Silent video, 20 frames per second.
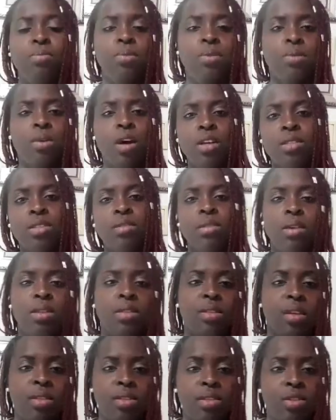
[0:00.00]
hustle and
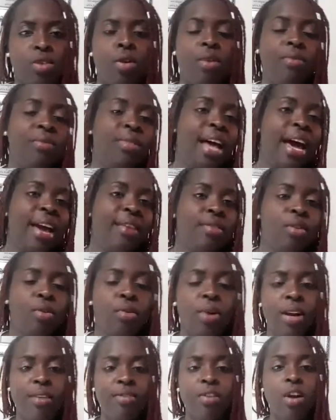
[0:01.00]
bustle of life or
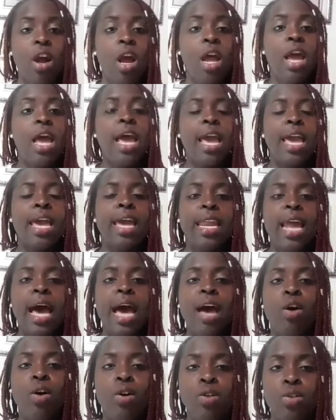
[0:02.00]
whatever. And I
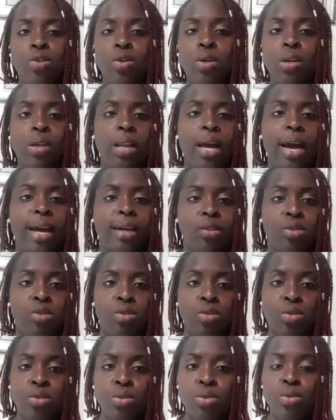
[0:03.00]
also like
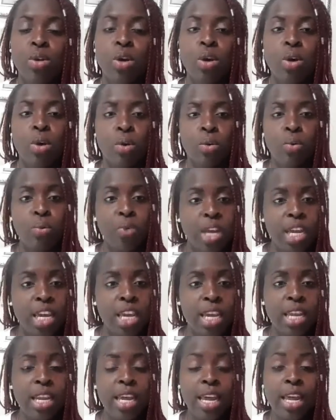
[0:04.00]
to
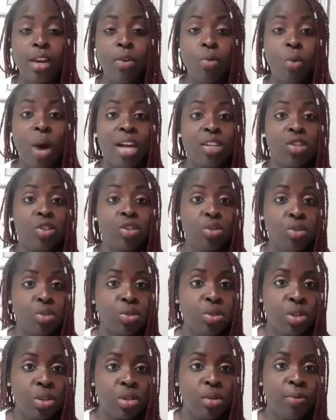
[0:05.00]
read and watch
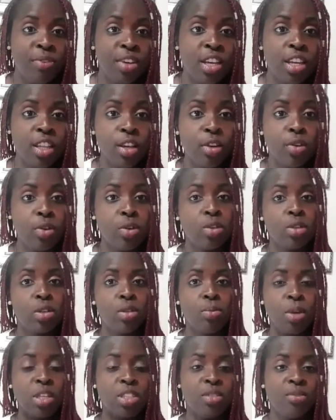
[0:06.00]
YouTube videos,
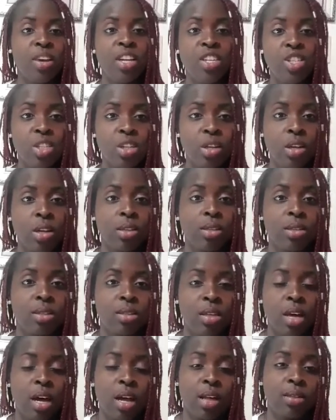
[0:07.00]
motivational
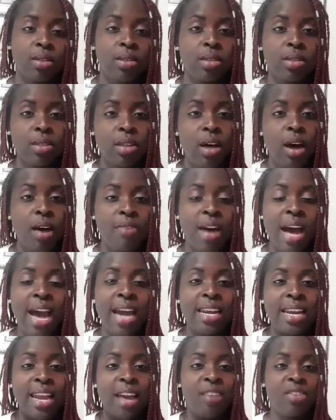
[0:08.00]
stuff. I
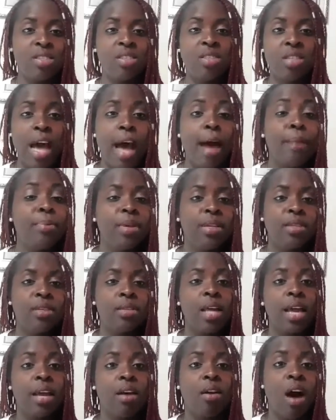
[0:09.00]
never stop. It's
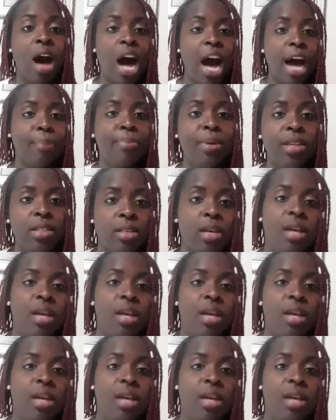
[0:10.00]
like a habit